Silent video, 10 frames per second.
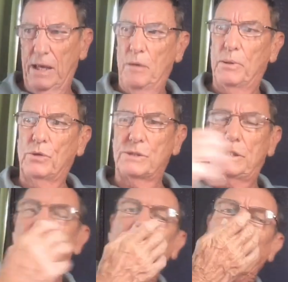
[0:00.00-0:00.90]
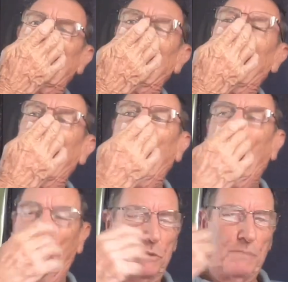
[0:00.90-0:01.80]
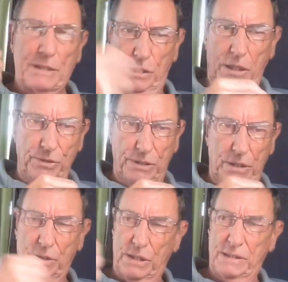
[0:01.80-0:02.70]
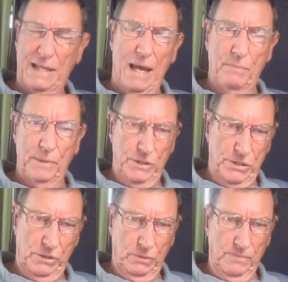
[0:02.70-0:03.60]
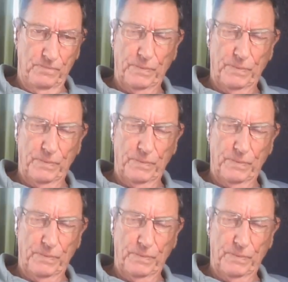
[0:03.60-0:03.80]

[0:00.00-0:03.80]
because Danny was much closer to Sam and Jill,